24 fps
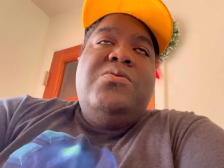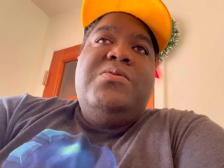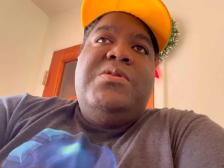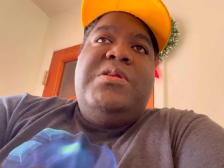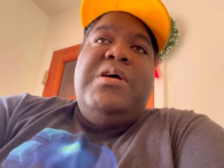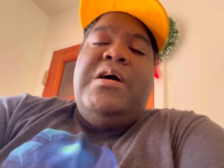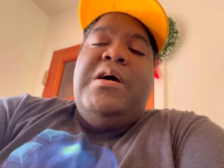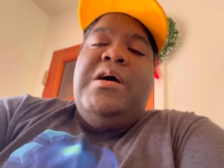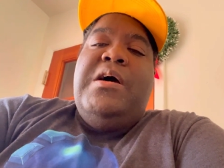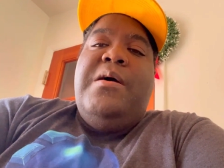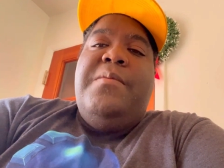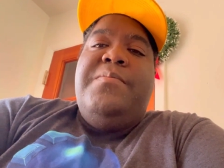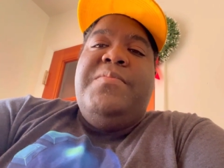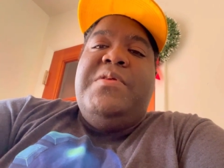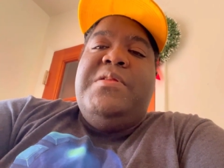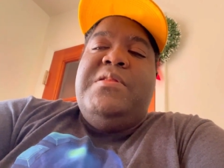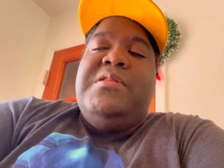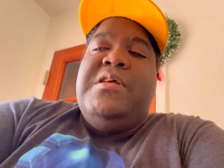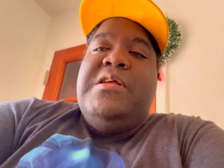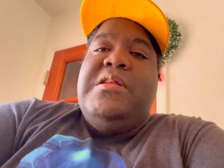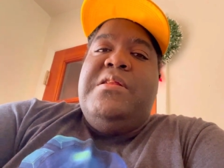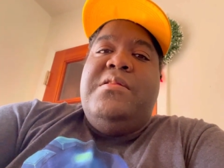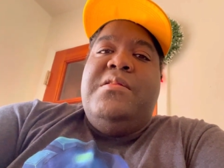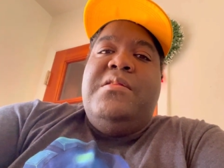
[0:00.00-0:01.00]

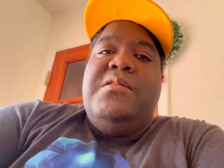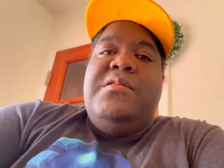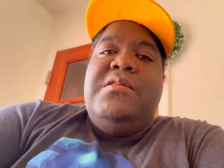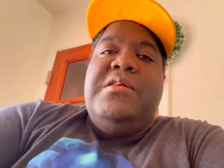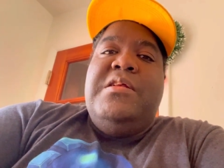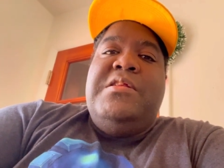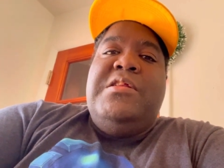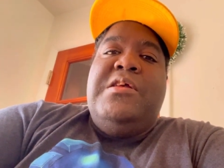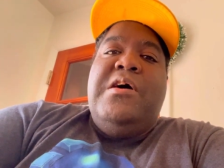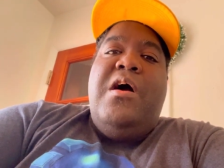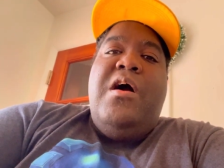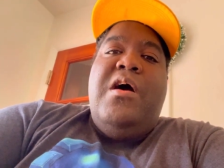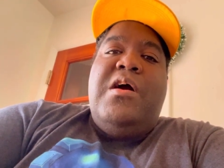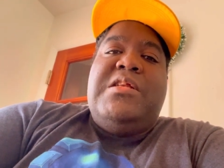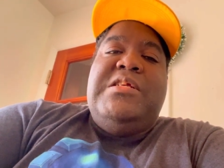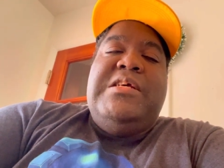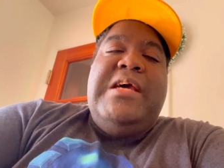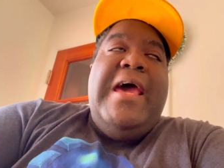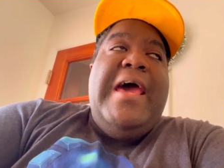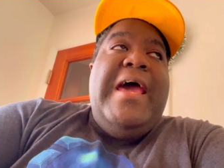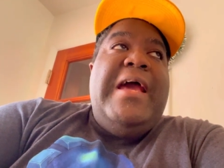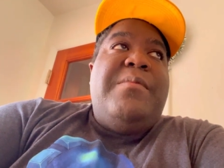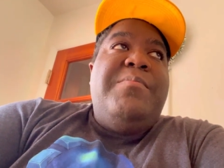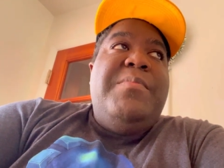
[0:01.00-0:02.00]
the dog
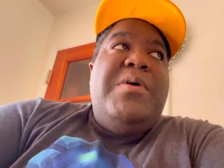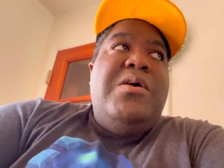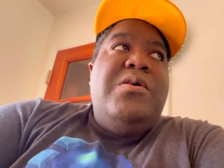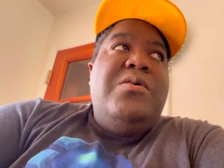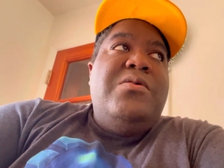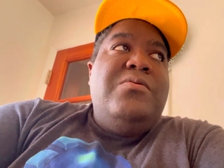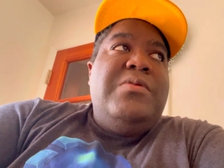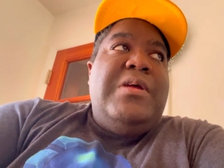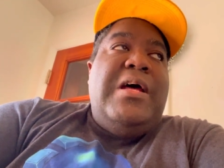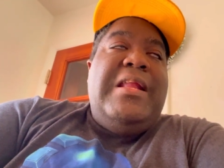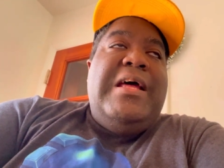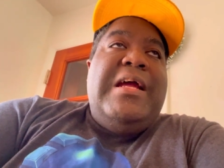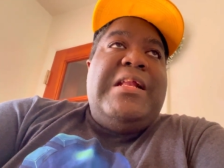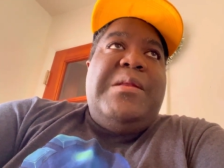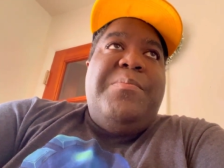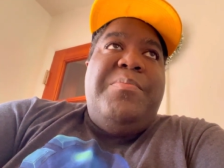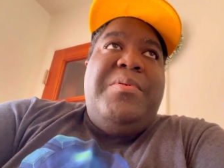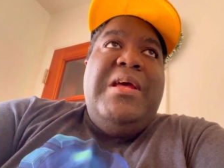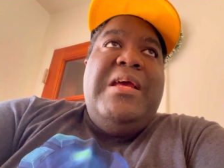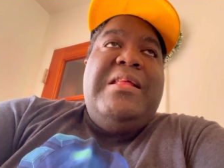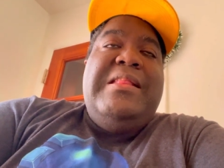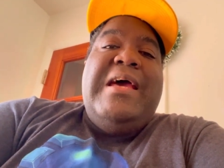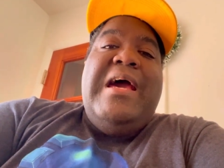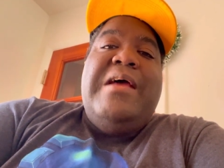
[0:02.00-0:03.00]
tag mode. I like to
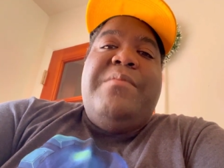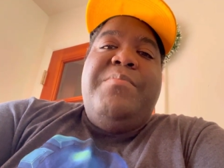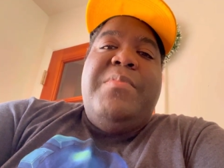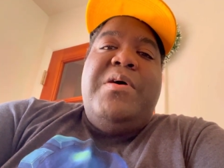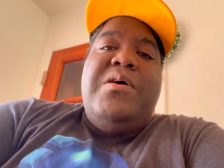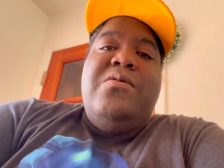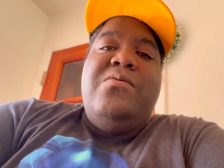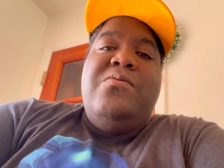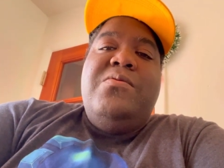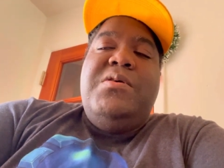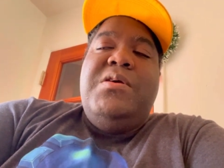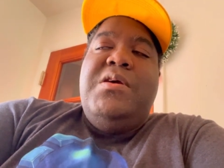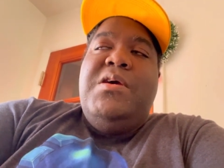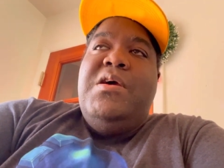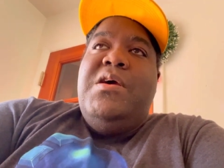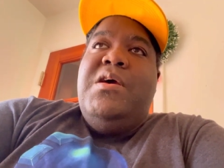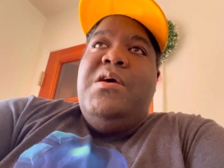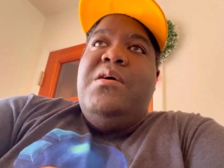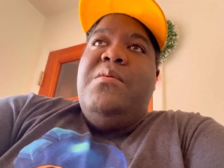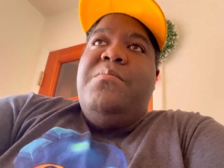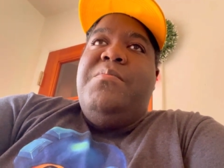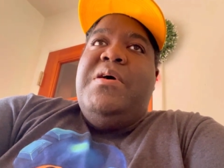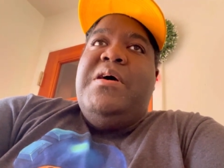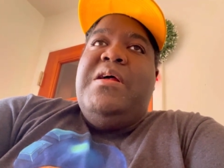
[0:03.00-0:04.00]
play that mode,
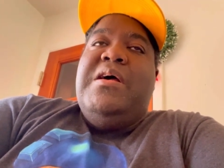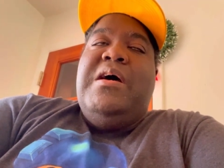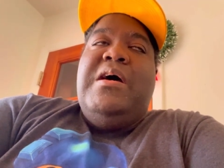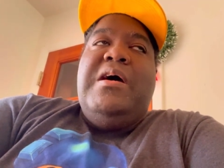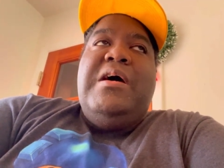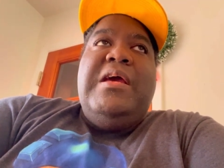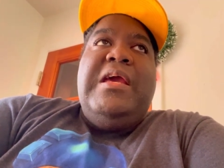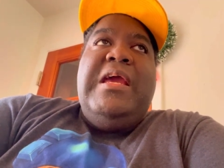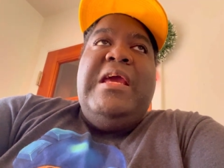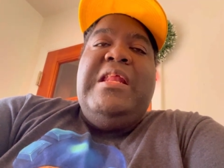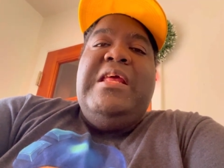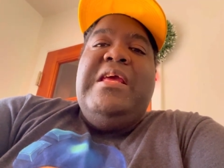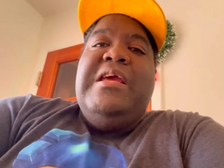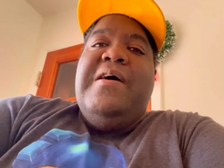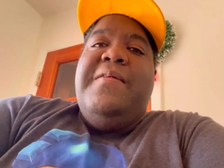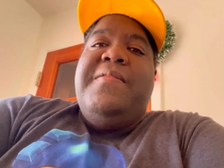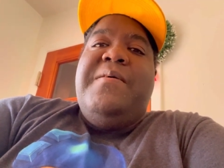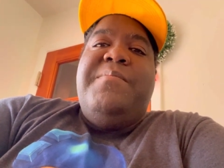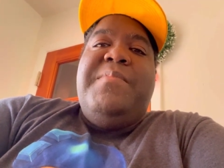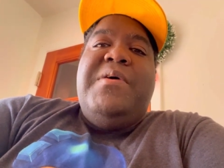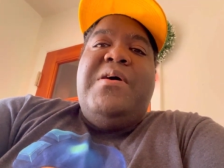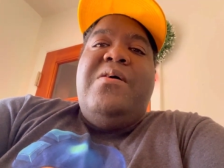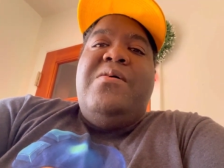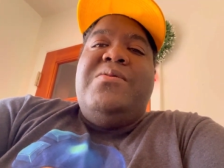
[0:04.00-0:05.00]
but any
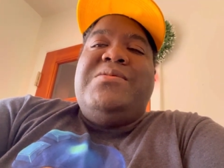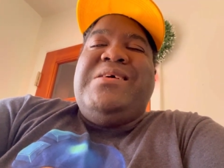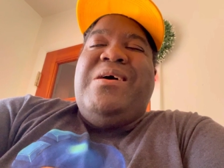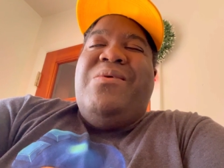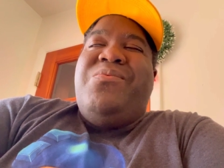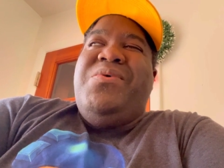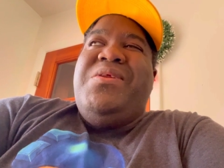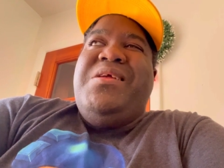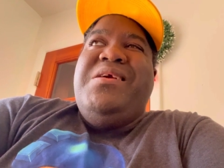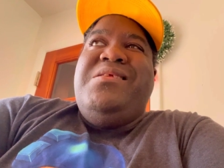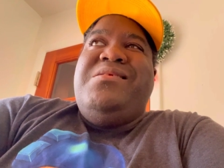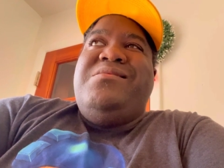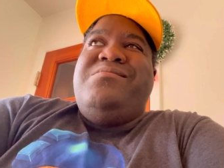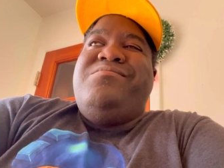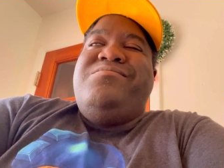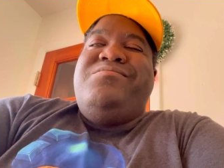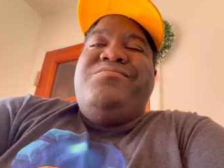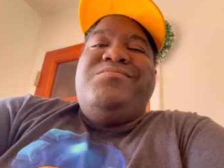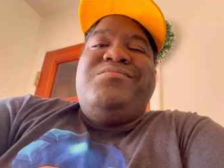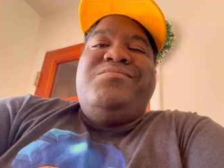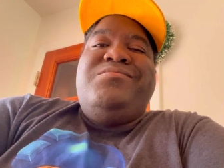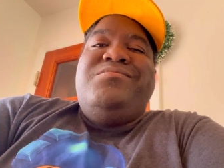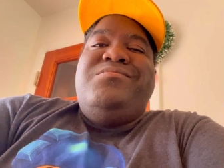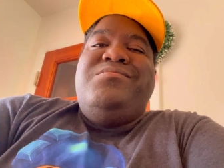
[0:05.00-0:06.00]
other modes I really
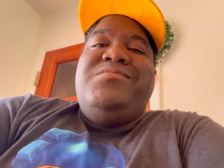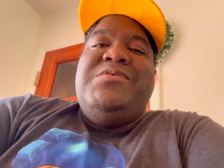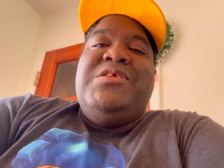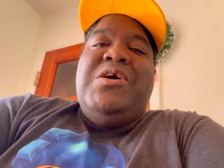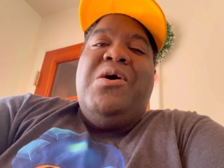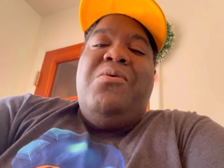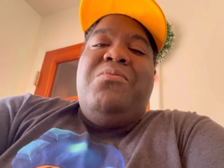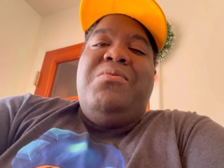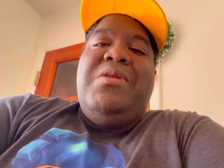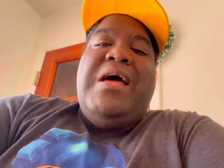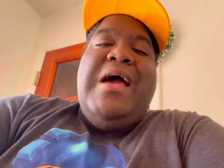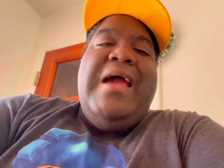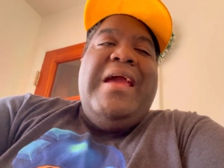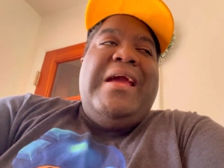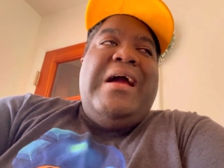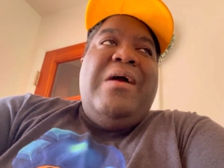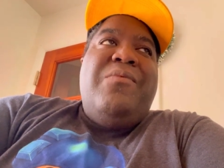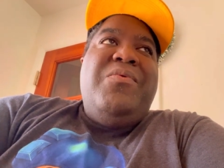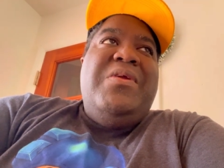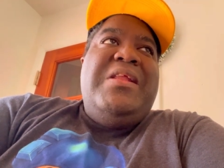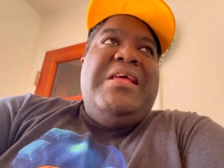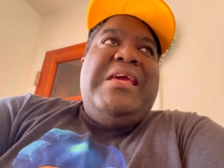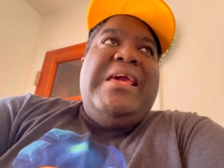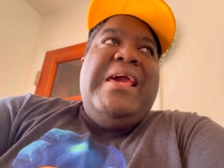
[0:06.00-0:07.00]
don't like. I
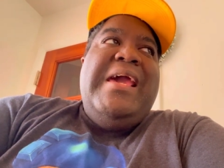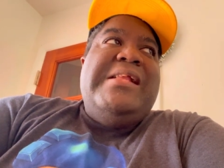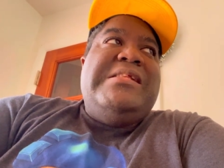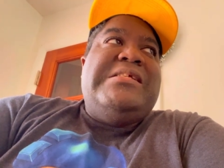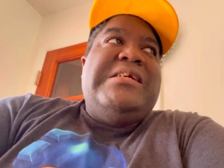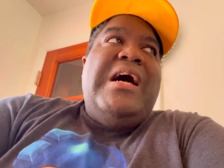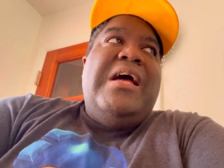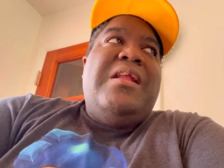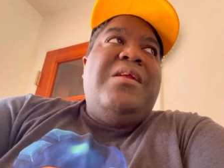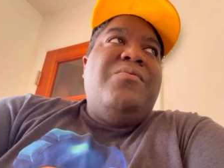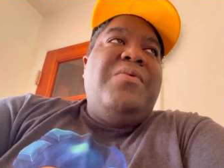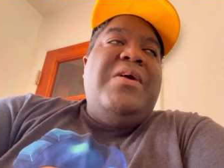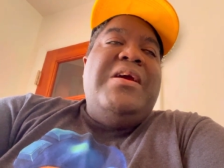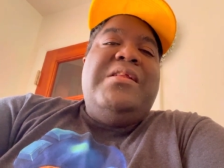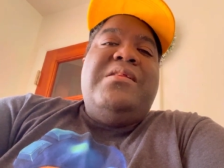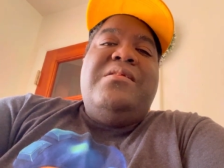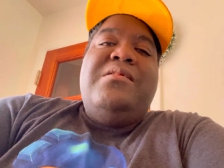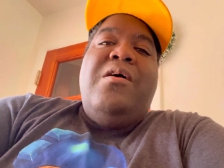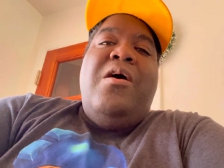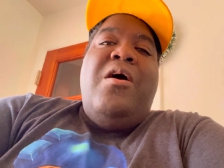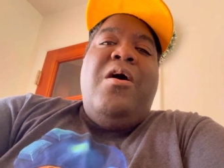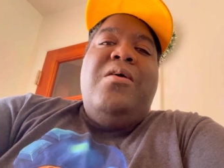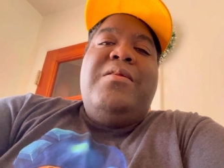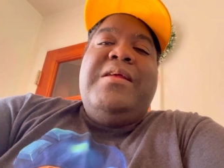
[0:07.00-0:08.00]
really can't tolerate
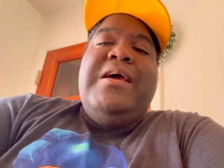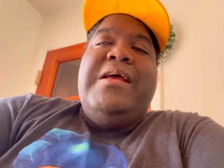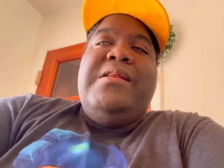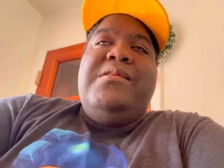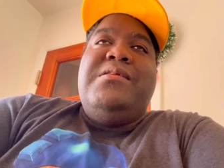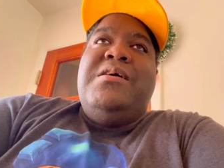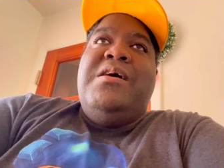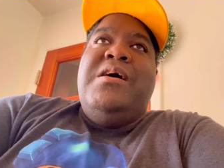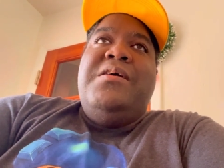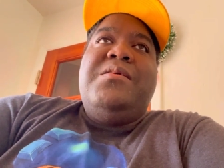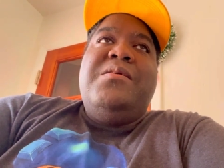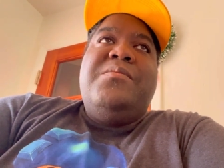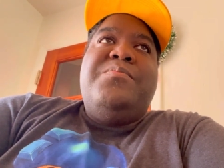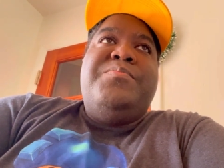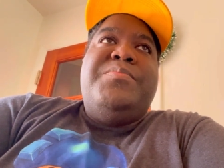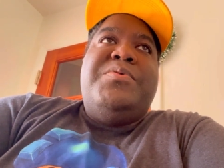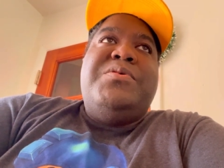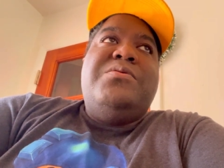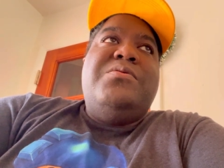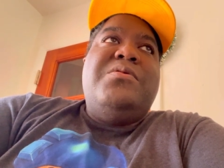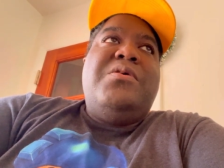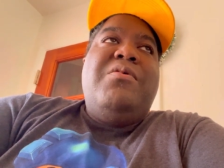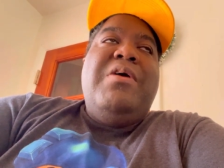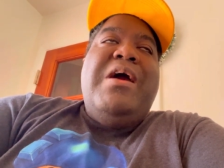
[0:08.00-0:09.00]
all that other
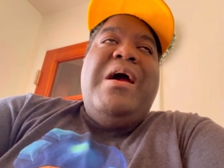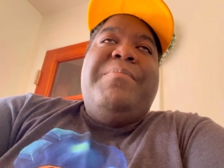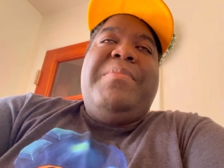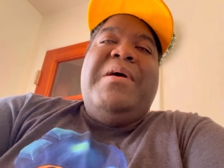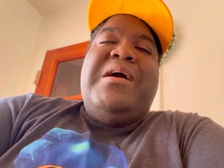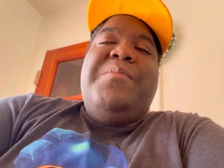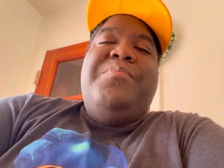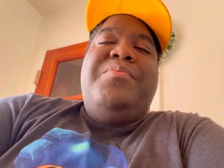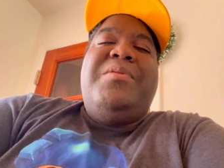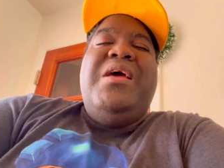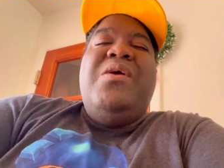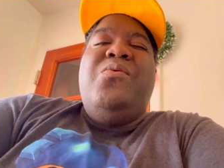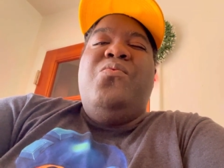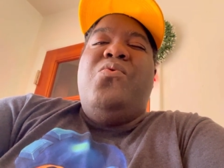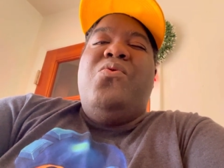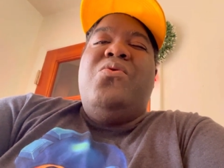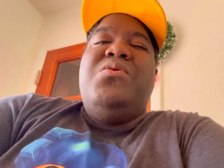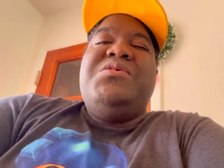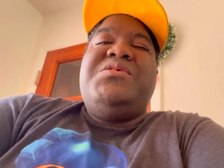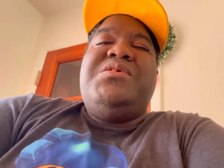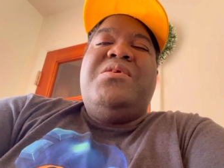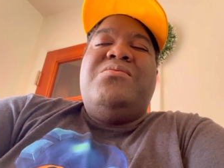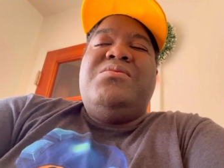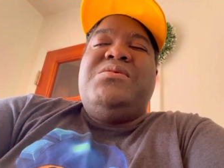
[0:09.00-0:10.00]
bull crap. I can play
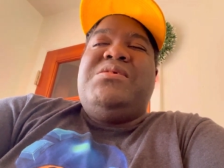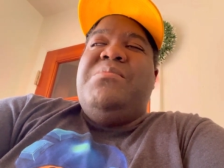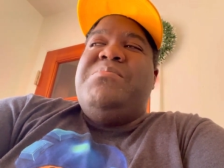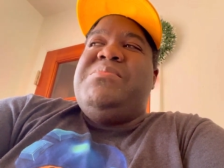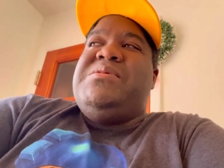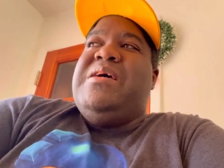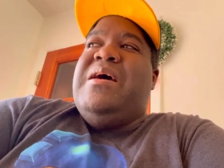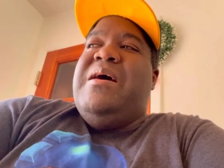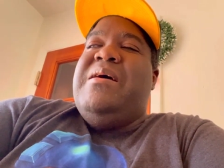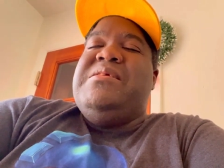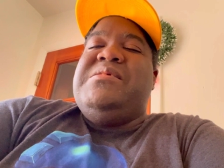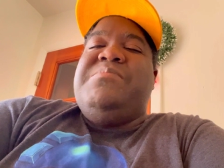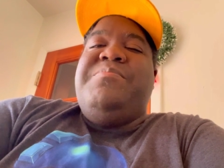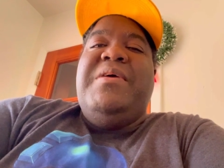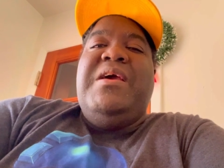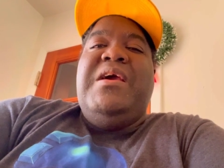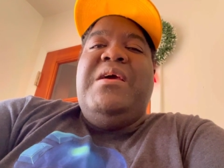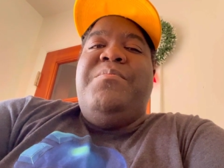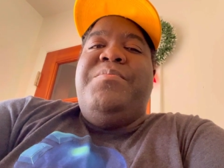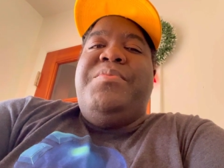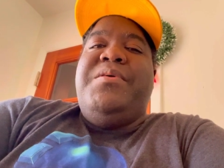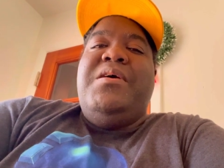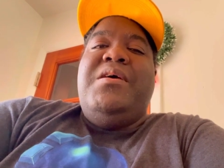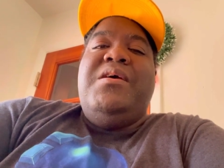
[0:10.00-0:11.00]
Warzone sometimes,
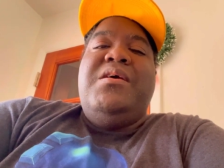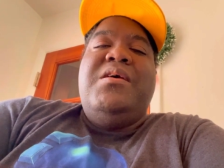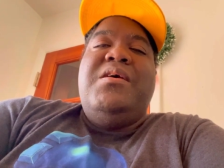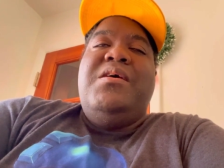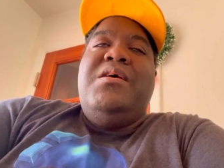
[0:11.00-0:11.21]
man, but